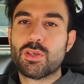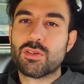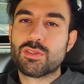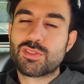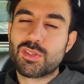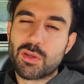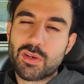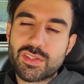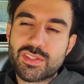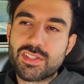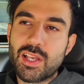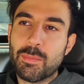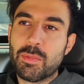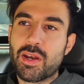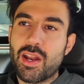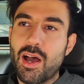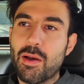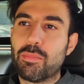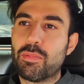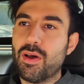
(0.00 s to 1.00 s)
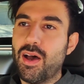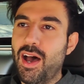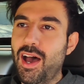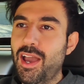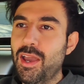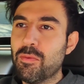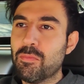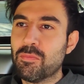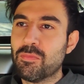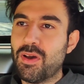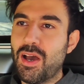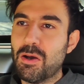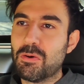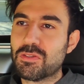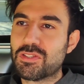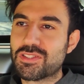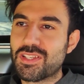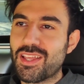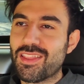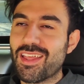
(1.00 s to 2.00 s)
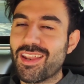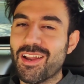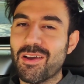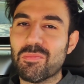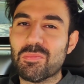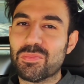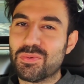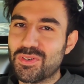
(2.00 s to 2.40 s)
So to sum it up, I would say that I'm